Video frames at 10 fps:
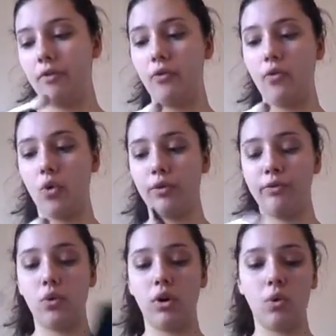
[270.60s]

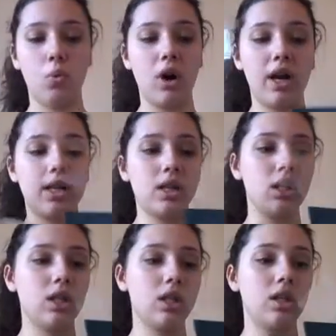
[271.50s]
M441.
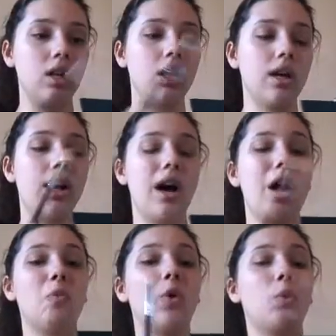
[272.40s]

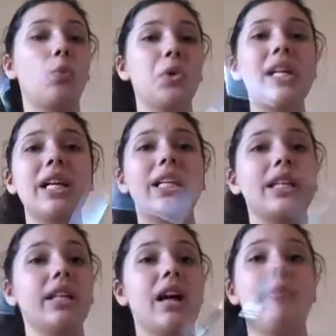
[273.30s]
I'm gonna
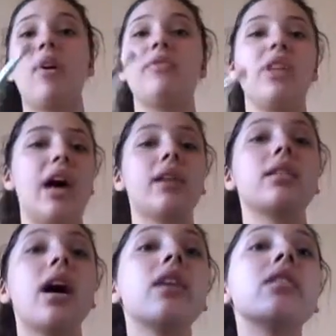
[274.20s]
really tap off the
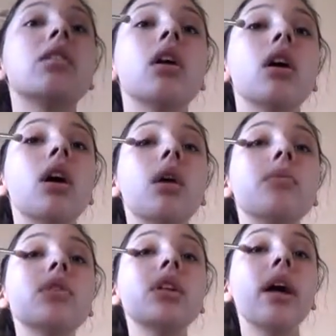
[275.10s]
excess. I'm
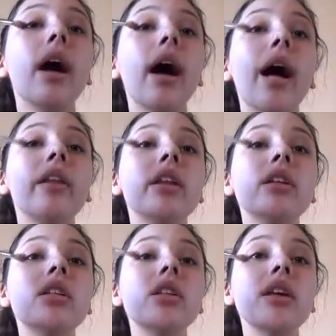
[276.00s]
just gonna add
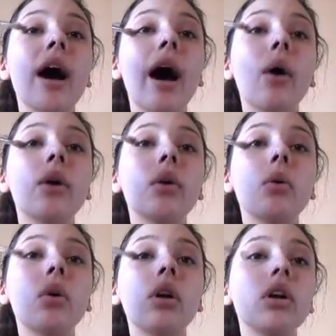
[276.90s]
this to the outer
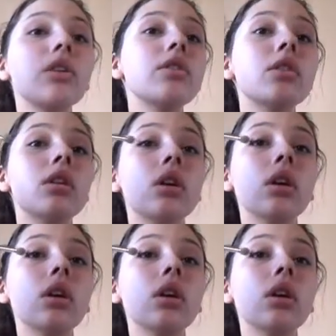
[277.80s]
corners.